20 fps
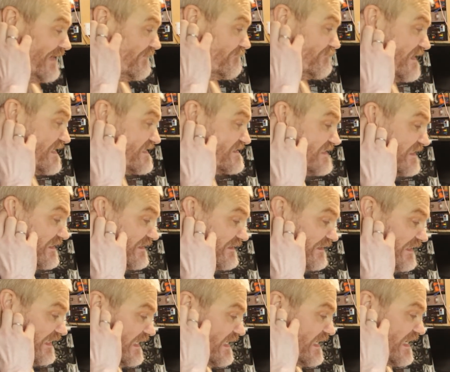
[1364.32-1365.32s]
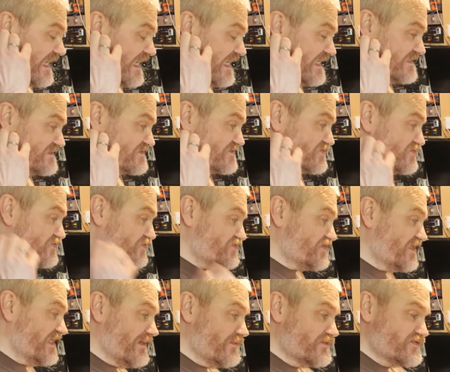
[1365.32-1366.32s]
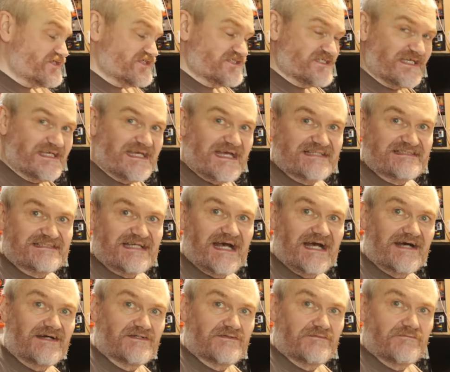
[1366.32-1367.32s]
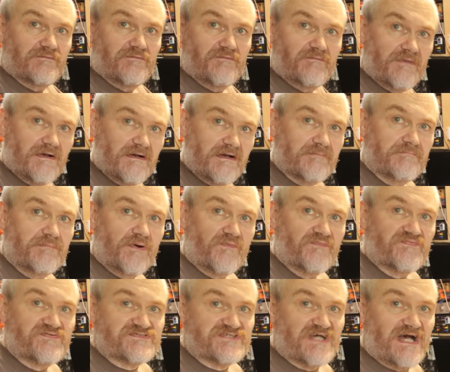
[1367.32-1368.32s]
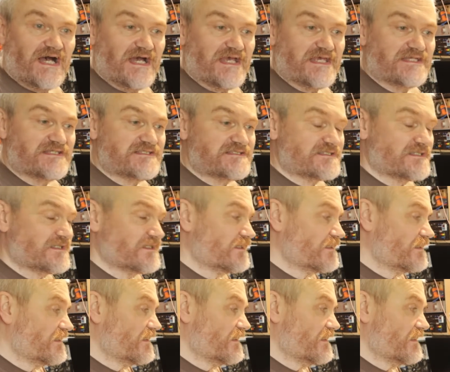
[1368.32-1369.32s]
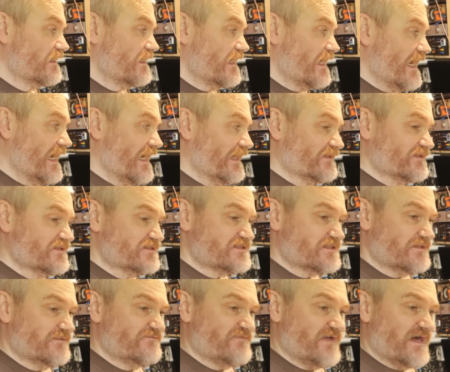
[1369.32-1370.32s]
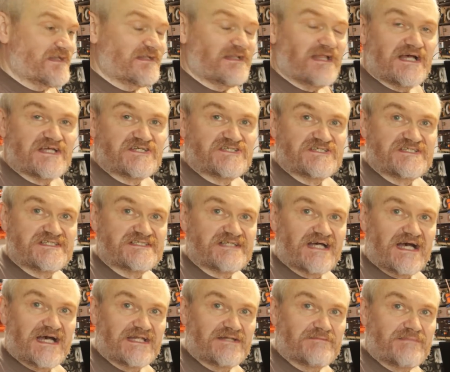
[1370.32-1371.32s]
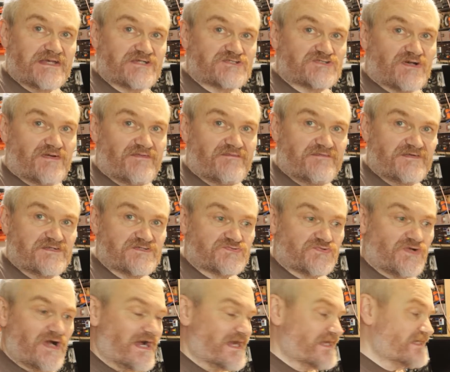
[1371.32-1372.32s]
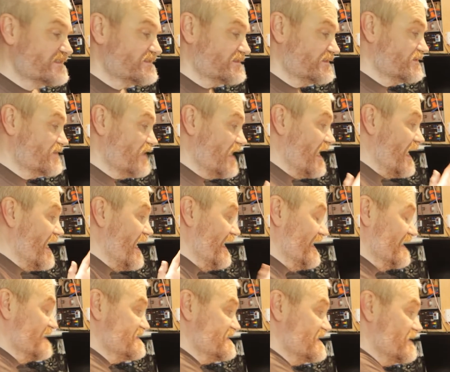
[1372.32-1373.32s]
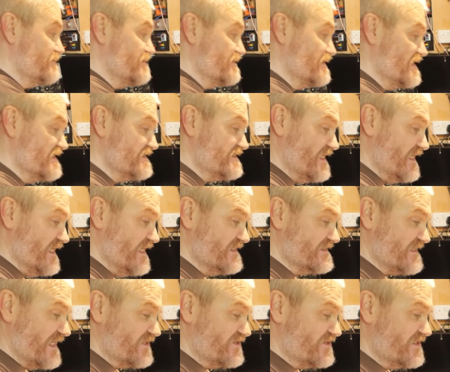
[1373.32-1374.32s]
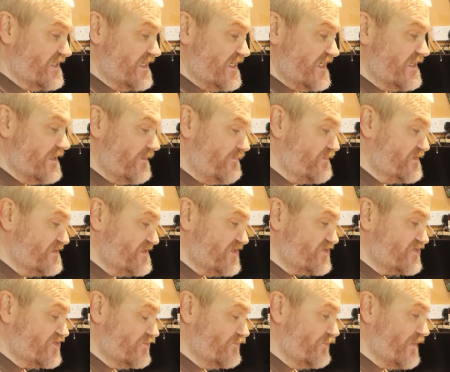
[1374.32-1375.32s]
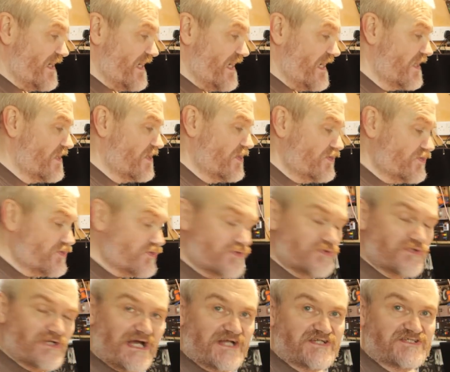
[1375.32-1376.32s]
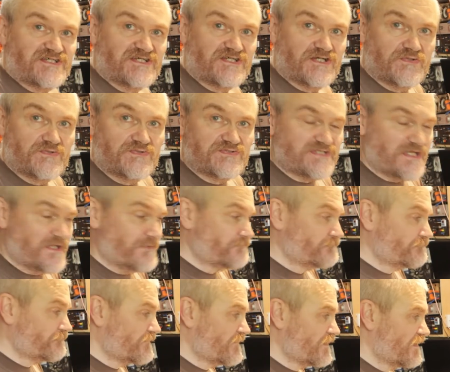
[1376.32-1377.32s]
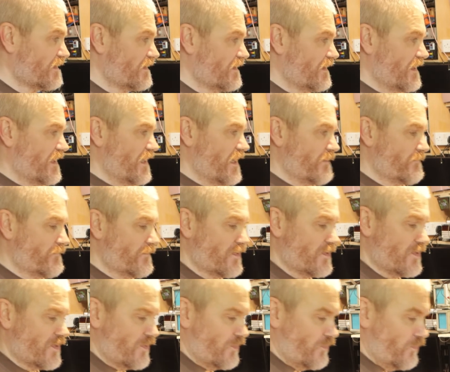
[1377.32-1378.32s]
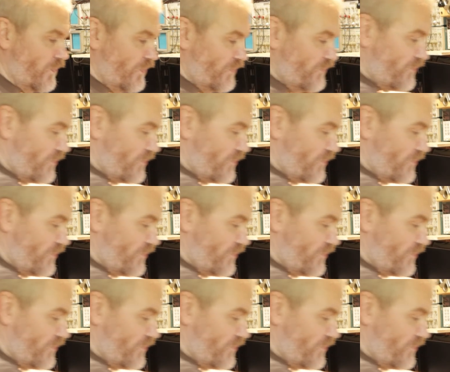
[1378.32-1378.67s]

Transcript: basically it just allows you to get at both sides and finalize your design and make sure everything's right, and it's actually in a position where you could actually use it. One